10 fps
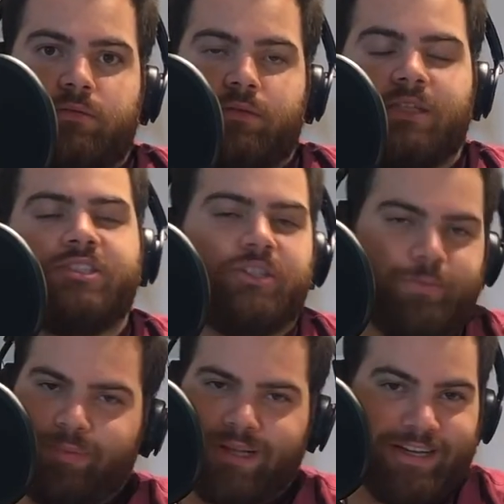Let's
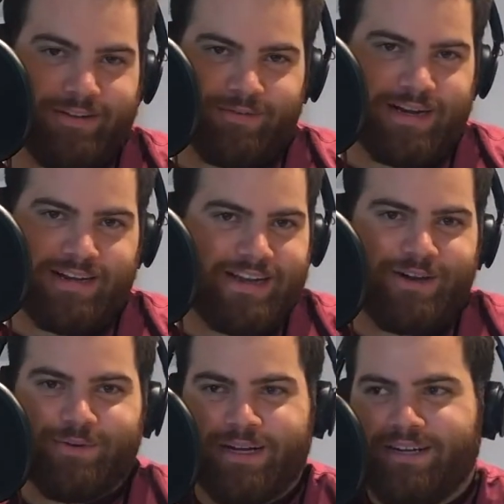just plug it right
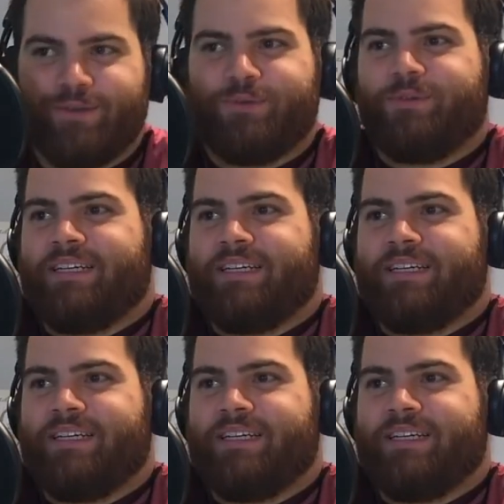now, why don't